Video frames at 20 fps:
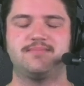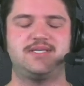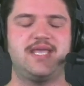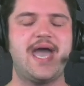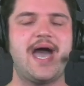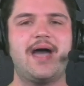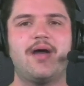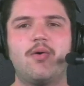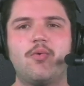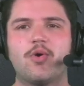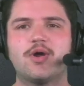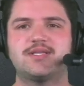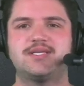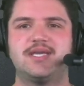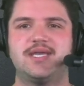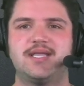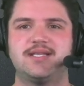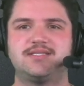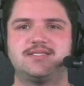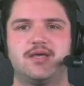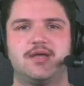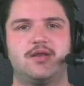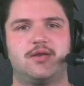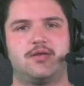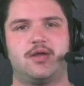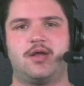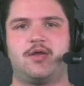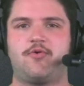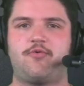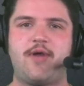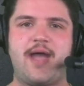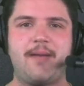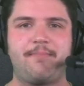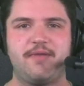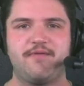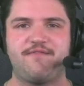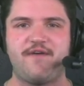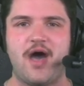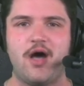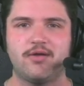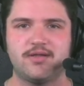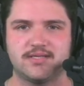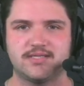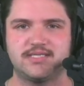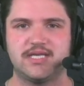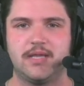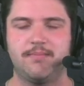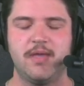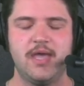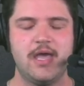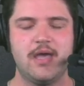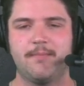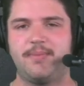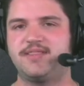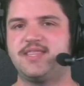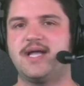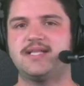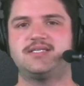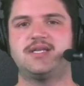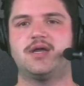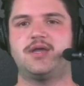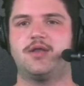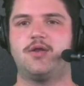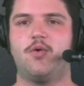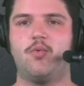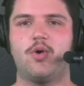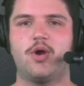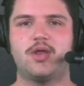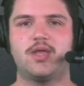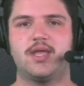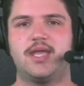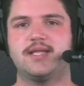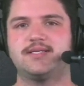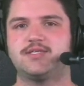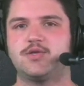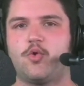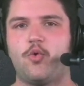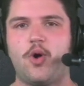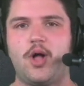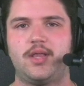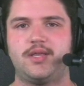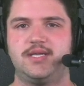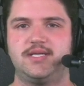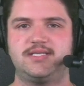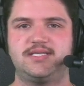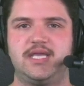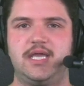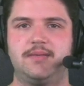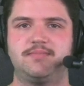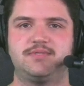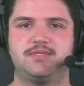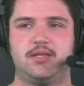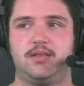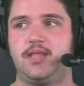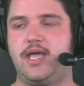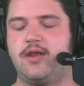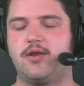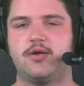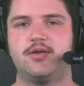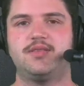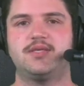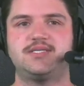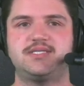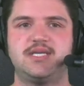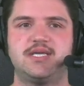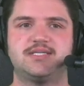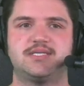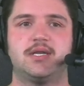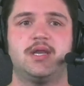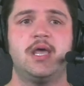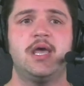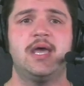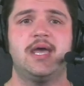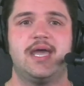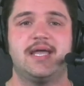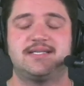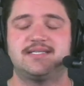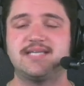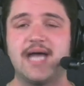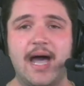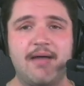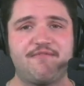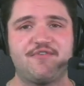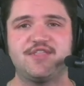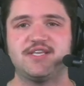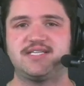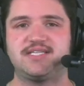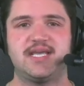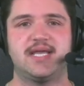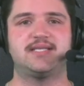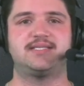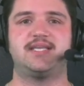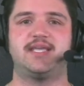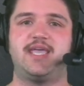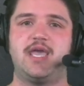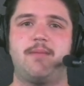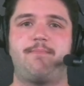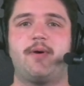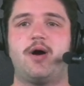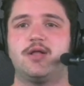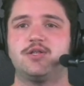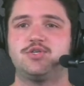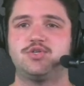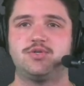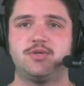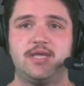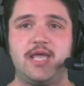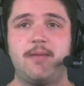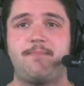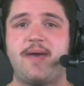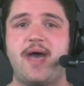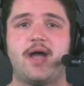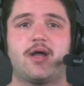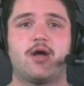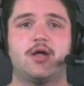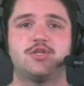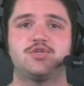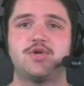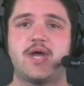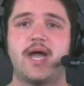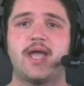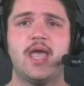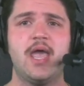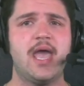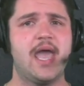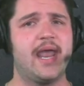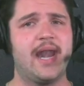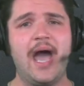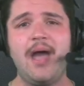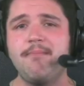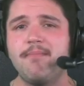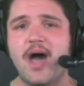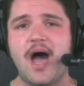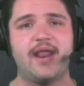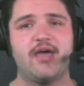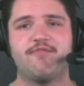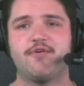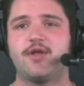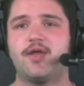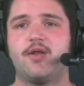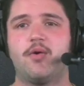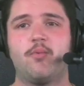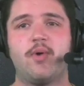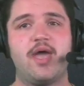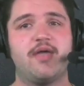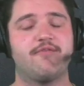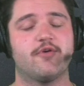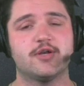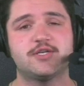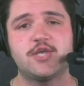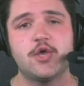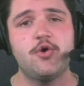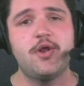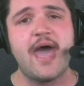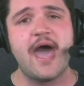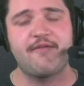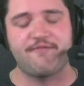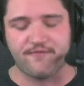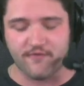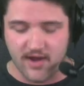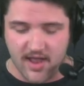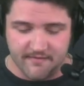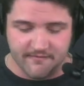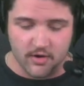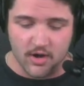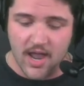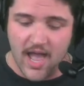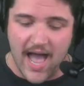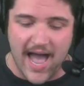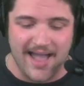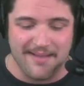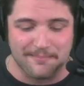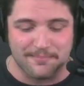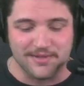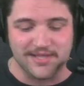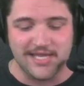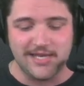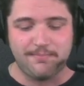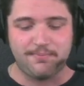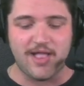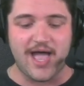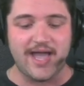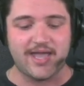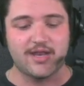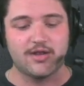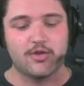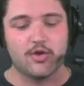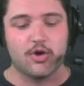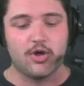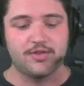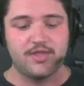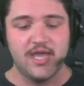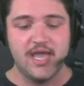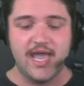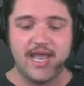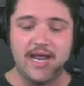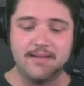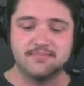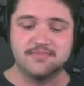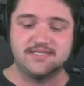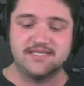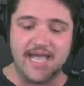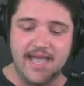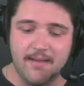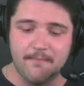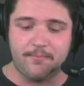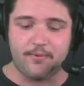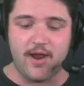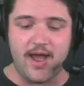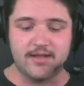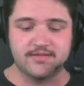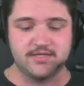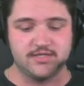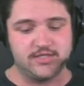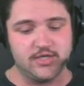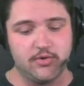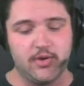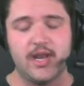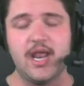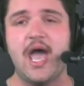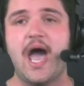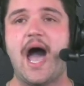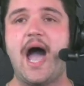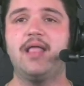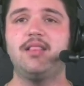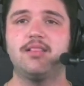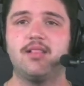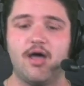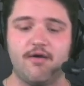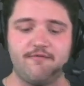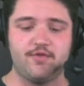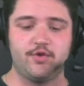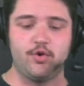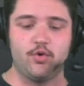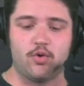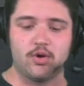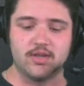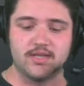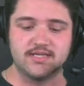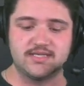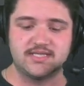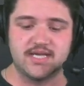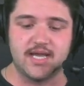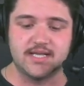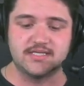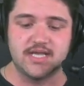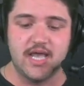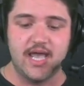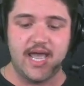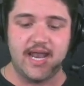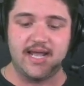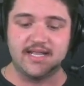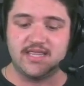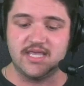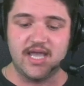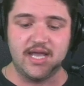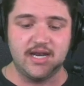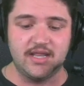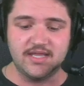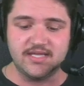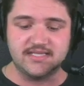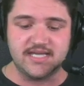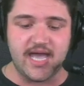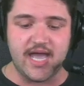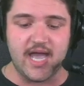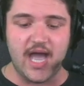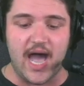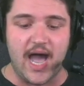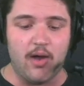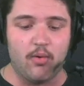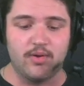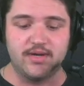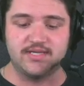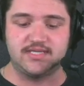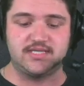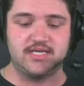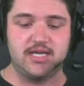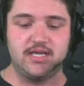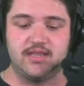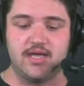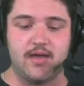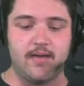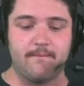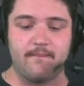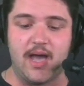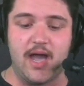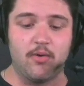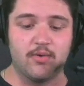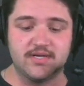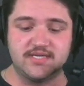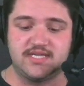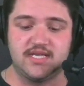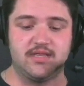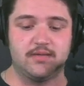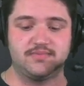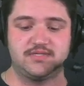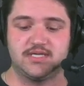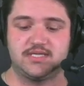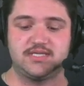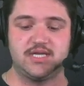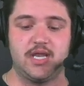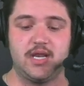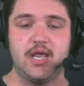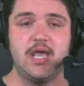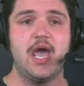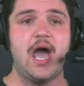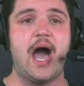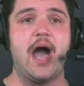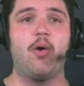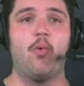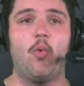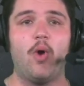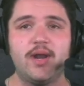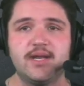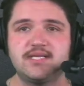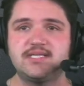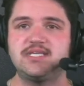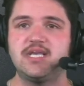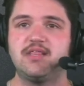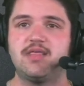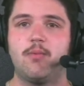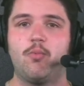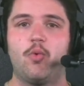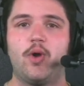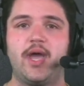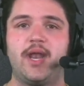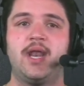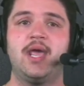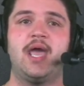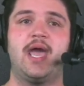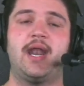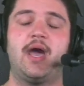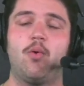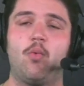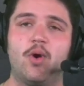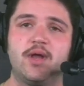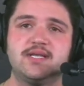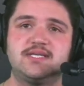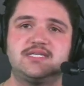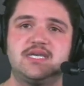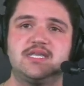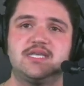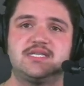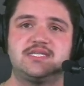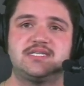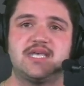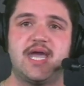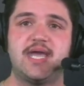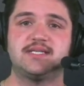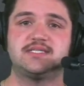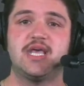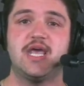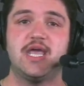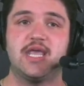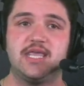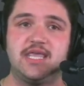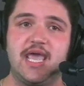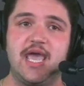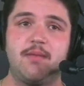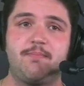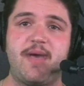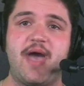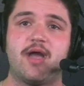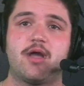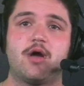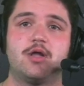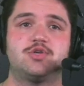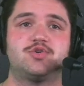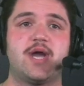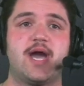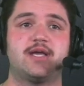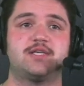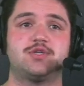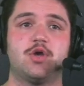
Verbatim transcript: Yeah, it worked against a crappy Falcons team, but that's not going to work against quality teams later in the season. It's time for the Saints to get back on track, and I'm not ever going to waver. It's Who Dat forever. I bleed black and gold, and I'm damn proud to do it. I love the New Orleans Saints, and at the end of the day, I want to see them succeed. I want to see them win, and I want to see the Saints get back on track.